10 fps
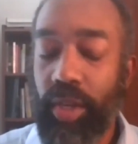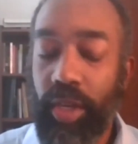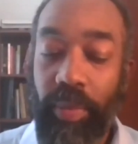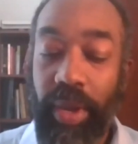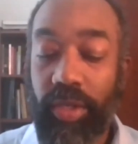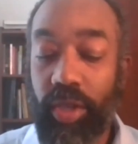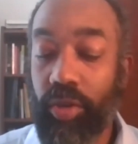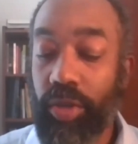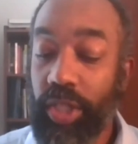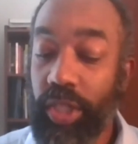Compared to
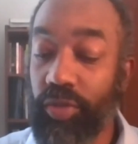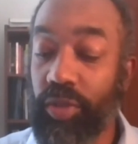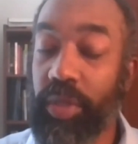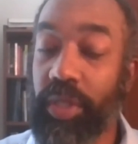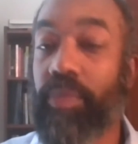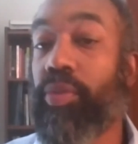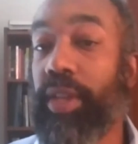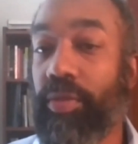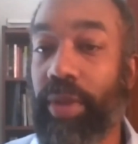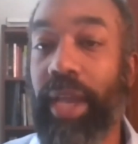Christian groups, it's a
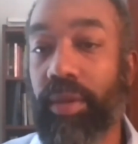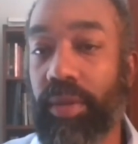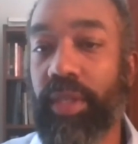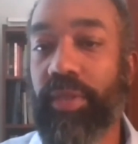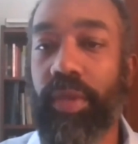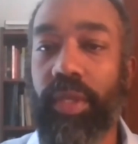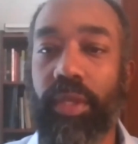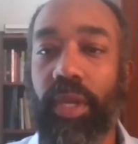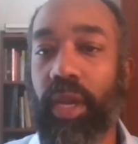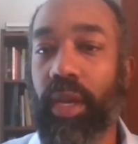pretty radical
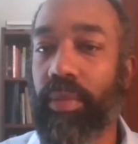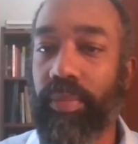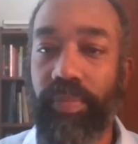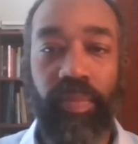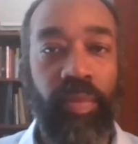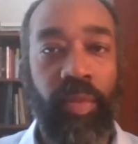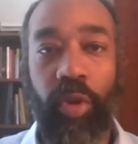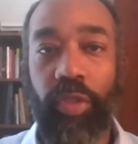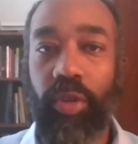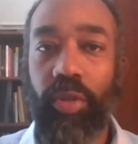difference.
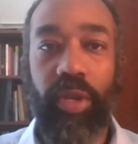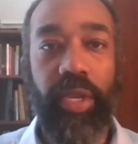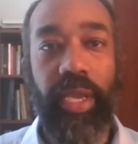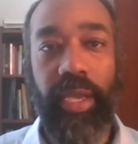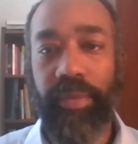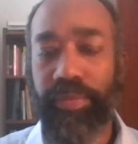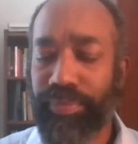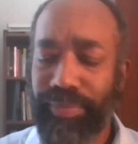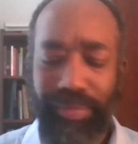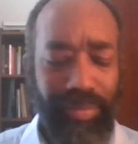Whether you're looking at
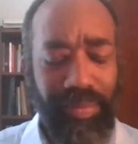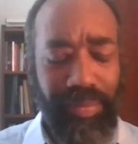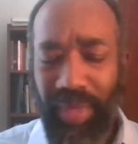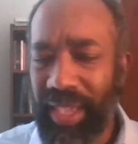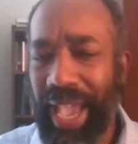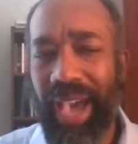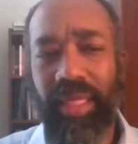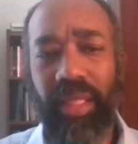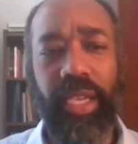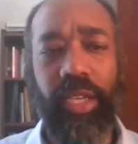
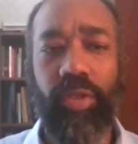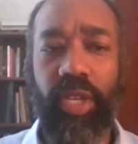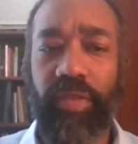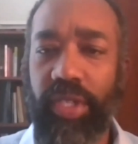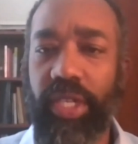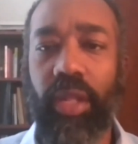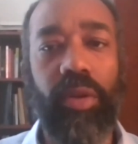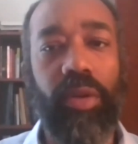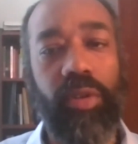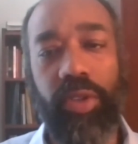Catholics or
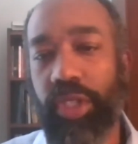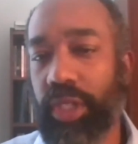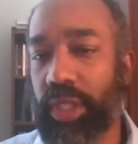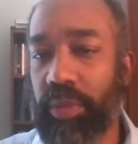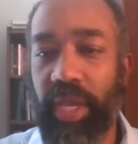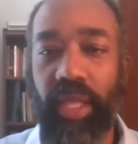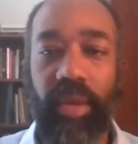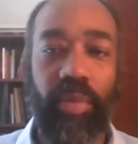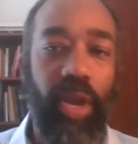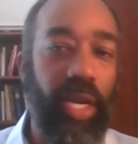evangelical Christians,
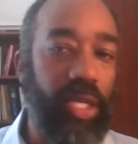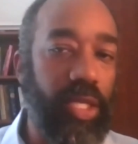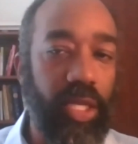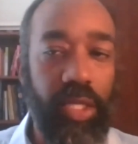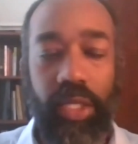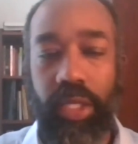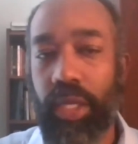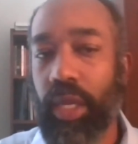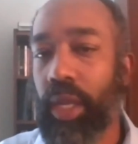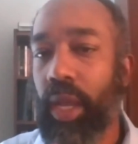mainline Protestants,